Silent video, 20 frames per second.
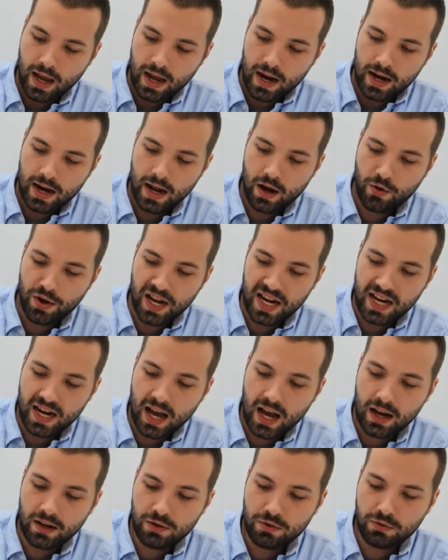Now, a
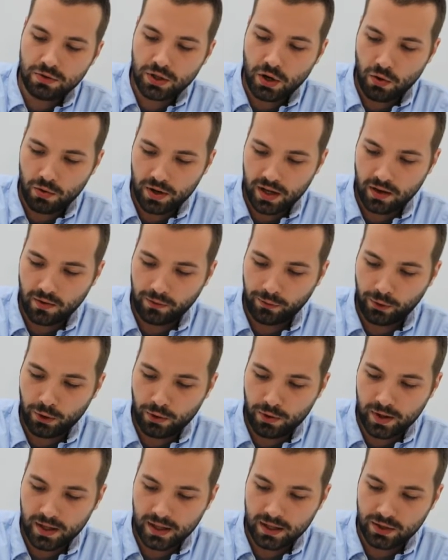non-Newtonian
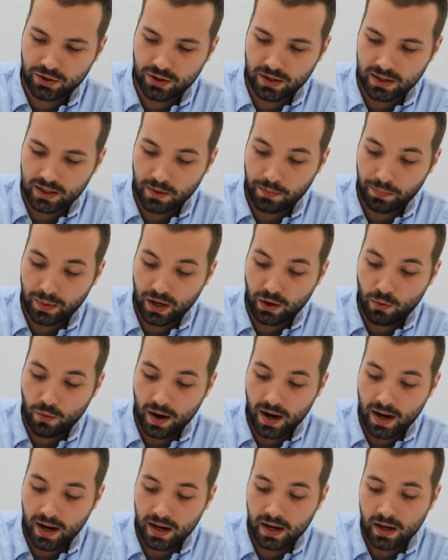fluid is just a big
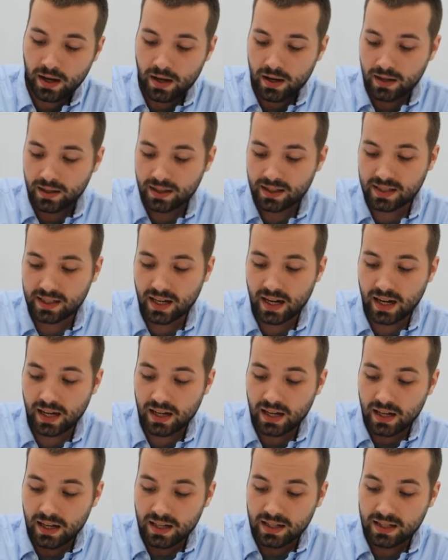way to
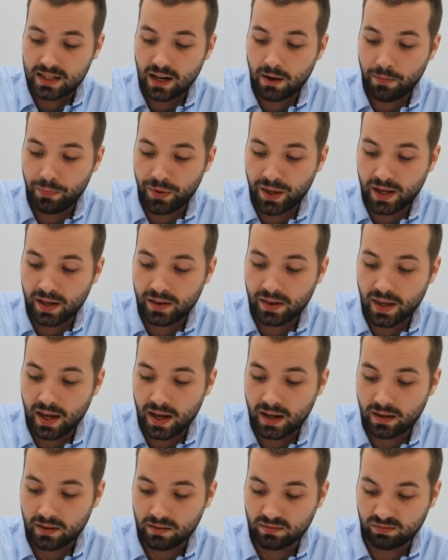say something
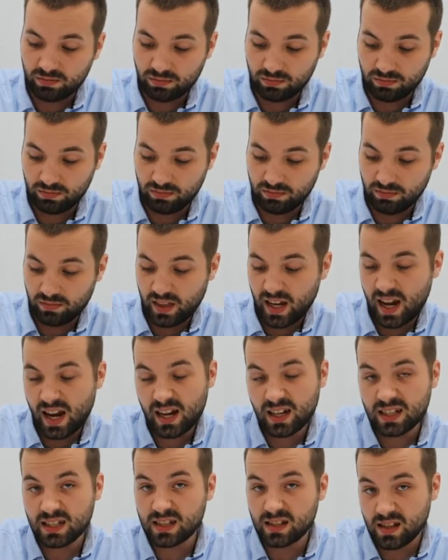that
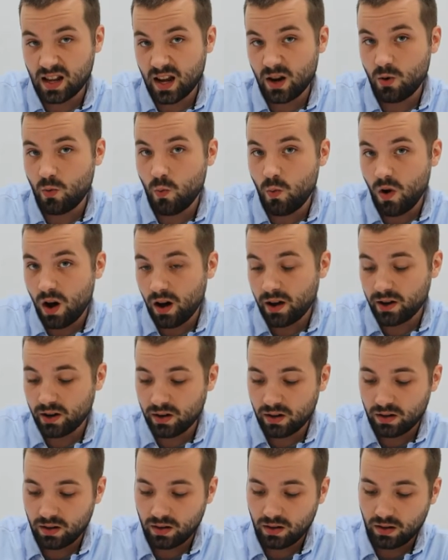acts like
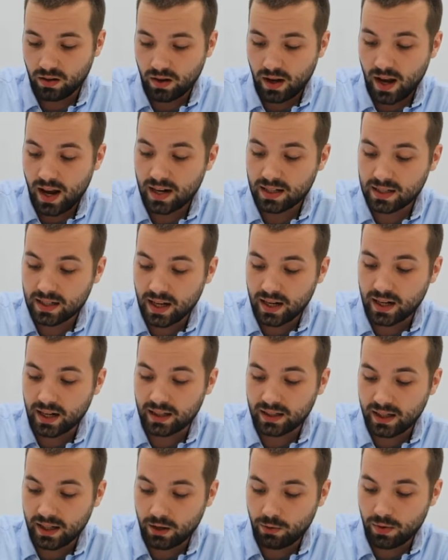water, acts like a
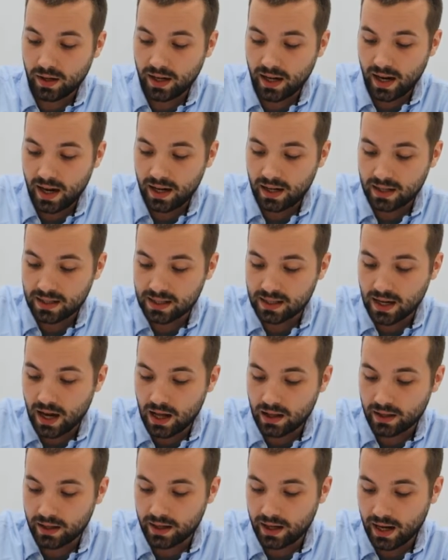liquid and a
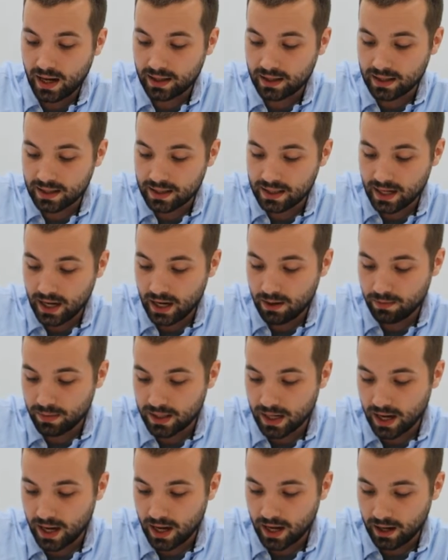solid at the same
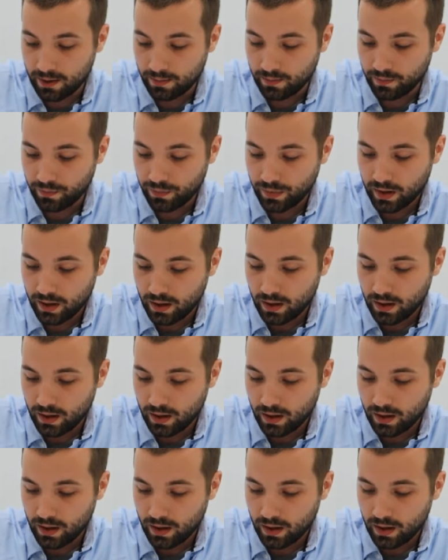time.